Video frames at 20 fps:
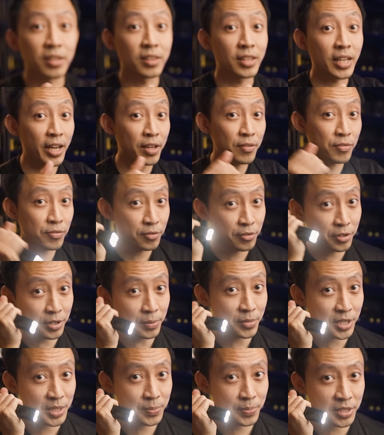knife grip
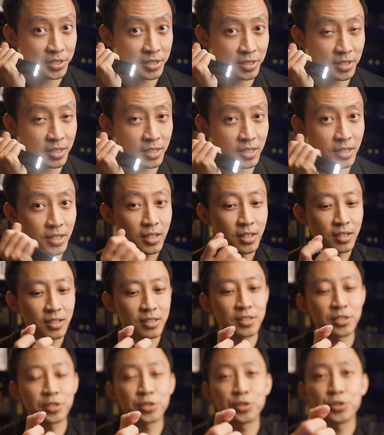especially,
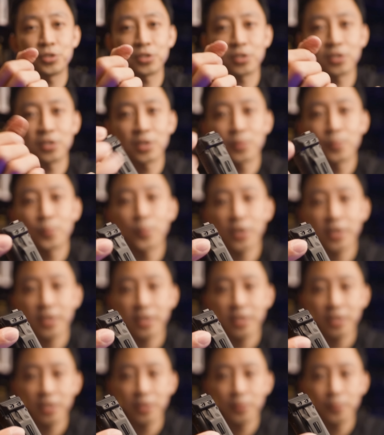the strong
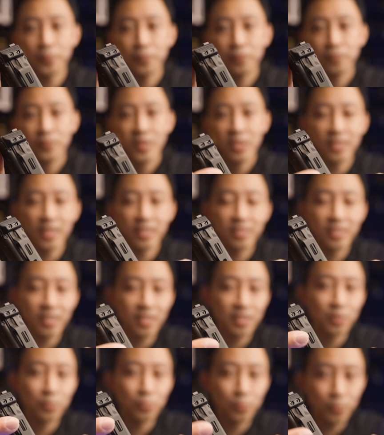pocket clip that
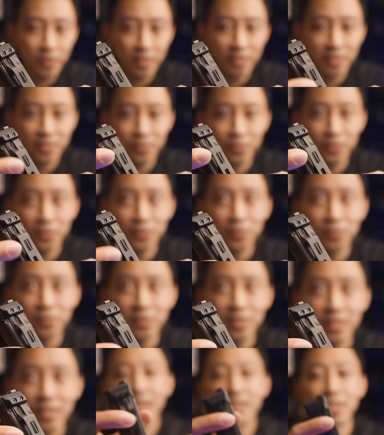just works so you don't
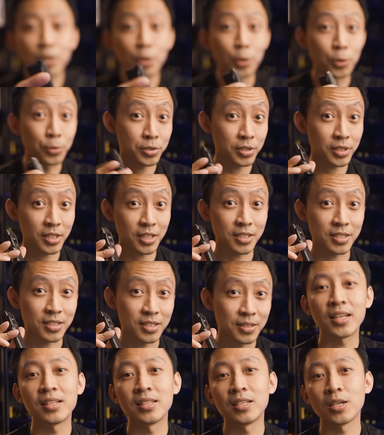need any holsters,
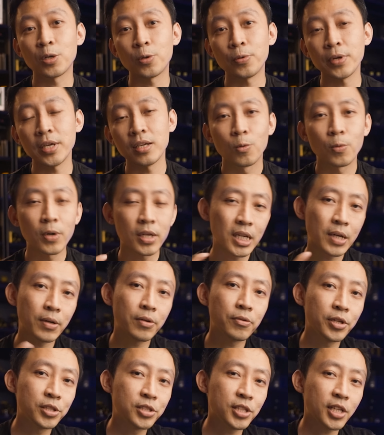and the quick 1
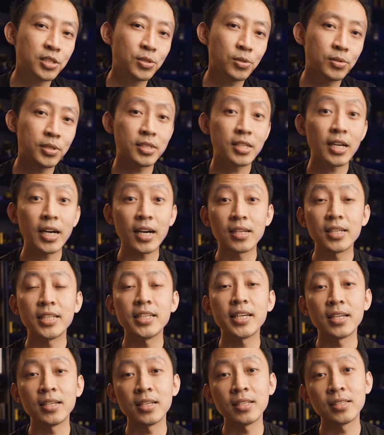hour recharge so there's
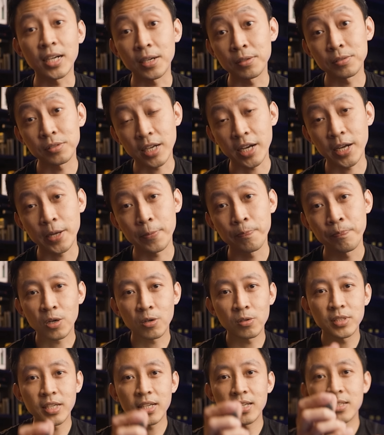hardly any downtime.
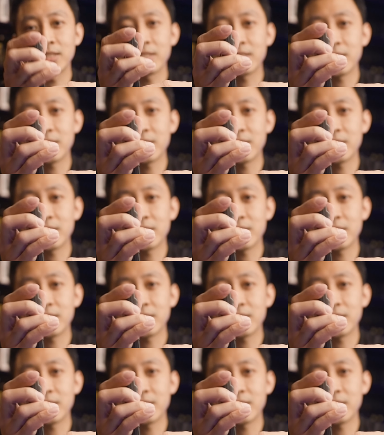All that in a